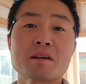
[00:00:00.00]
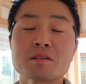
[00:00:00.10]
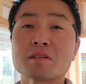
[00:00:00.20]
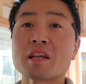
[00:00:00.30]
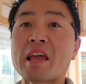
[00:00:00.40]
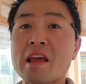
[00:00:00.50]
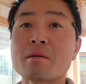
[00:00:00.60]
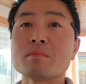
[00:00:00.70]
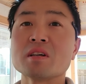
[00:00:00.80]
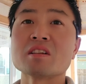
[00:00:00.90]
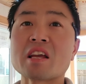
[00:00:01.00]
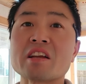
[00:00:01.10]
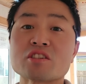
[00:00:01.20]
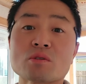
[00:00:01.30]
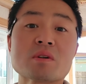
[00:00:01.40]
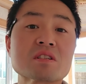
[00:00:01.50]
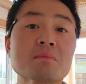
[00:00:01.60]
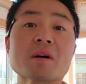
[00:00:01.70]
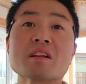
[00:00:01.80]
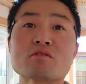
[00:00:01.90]
because it can be a danger when
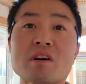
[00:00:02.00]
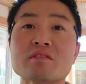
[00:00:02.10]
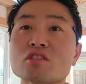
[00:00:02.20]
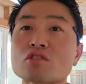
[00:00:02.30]
somebody drives